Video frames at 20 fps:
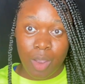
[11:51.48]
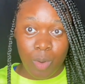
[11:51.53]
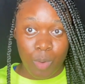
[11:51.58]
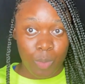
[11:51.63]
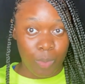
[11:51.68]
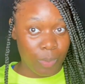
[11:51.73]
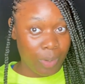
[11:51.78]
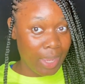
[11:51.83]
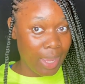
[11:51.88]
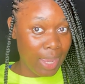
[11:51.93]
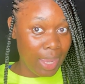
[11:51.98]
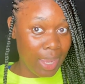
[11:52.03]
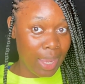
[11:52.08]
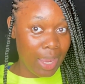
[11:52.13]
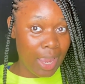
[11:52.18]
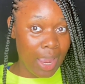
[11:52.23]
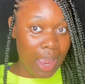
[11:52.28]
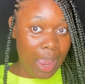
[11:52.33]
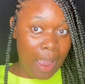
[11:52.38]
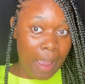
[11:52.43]
Okay,
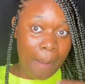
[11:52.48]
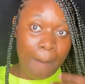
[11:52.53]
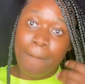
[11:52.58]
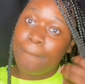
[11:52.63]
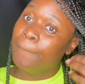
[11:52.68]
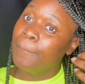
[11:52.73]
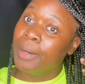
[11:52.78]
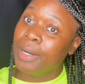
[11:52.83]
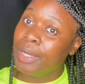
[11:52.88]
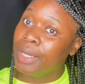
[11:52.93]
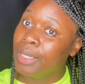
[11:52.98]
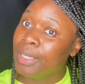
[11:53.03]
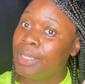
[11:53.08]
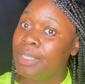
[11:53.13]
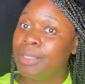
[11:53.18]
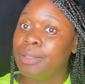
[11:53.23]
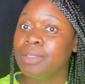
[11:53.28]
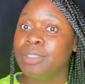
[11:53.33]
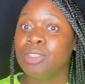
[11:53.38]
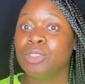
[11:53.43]
but
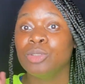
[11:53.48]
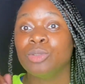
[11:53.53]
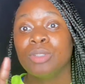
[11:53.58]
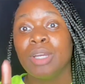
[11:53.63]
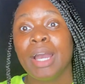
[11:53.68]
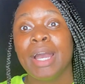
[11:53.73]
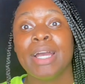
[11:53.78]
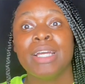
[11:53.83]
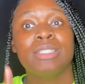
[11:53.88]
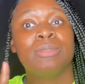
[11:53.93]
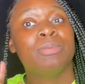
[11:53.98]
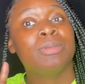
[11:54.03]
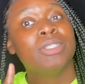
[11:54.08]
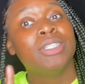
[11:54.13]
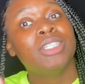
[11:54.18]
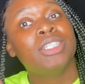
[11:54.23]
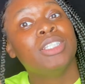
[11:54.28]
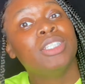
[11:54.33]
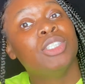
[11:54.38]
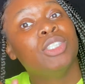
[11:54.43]
you guys,
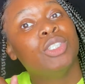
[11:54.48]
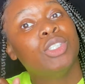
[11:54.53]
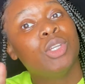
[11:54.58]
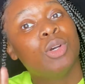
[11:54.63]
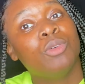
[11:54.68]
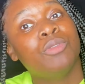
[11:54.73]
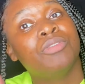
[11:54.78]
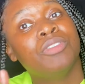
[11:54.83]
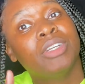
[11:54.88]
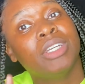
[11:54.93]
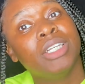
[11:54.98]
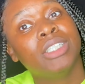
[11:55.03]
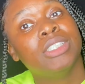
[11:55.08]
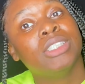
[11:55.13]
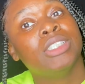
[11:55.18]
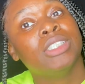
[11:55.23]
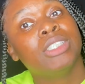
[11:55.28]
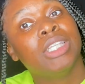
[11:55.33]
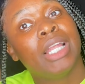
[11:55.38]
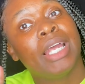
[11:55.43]
please don't forget
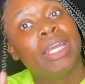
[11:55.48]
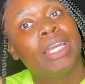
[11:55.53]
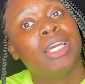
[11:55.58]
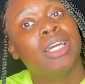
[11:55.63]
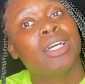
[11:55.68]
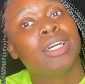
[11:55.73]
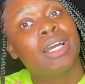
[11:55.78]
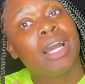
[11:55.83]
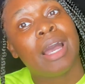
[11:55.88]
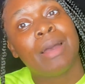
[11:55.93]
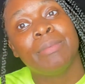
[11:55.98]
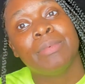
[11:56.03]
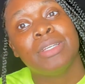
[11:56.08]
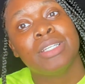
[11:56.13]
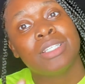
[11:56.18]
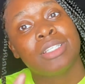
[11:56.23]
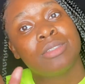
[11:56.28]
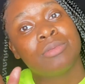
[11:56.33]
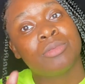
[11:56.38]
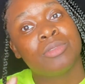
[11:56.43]
to like,
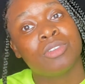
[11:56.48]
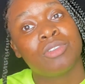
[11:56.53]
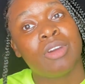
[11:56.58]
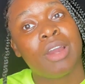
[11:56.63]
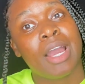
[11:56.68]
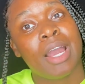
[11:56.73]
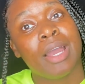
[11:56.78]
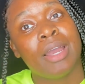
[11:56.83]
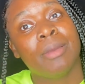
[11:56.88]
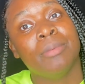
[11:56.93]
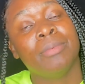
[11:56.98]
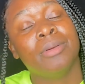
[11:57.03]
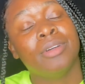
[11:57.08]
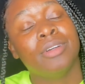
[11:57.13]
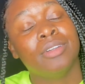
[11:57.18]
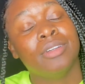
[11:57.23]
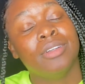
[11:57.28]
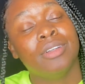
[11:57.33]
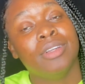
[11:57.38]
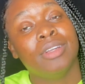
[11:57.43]
comment, subscribe.
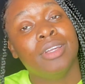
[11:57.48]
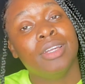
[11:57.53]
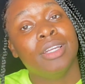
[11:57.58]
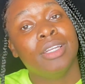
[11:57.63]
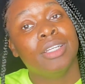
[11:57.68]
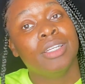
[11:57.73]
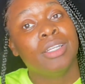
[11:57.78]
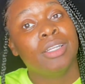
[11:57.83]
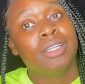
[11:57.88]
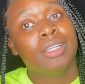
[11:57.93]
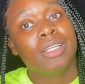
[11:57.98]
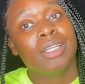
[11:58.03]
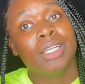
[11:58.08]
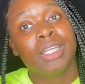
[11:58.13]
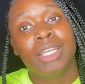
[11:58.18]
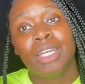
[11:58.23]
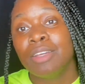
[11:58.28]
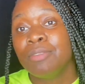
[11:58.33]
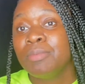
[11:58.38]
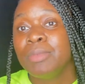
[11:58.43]

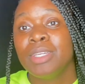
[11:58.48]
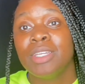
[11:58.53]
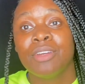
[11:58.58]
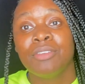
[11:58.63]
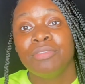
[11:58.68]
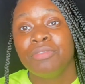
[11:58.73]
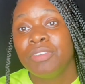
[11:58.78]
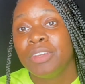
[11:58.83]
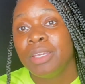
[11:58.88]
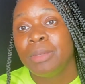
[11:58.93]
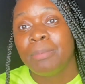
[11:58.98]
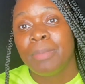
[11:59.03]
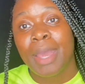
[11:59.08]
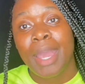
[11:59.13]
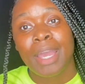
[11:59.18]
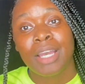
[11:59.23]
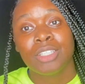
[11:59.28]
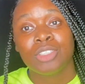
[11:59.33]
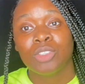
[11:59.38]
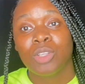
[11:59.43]
Give me your
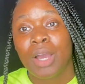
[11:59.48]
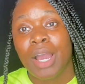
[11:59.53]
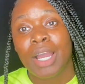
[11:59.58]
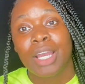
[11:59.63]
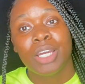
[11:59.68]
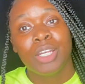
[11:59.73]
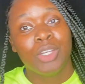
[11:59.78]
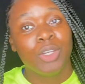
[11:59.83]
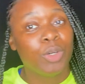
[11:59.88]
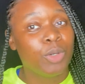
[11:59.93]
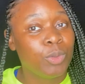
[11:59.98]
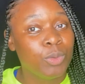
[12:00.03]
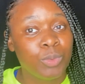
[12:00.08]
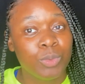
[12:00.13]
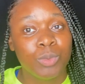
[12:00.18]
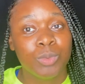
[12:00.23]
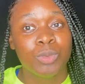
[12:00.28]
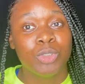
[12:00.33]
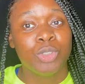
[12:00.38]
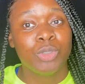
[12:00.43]
feedback so I can know
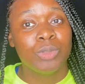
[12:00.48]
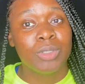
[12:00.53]
what you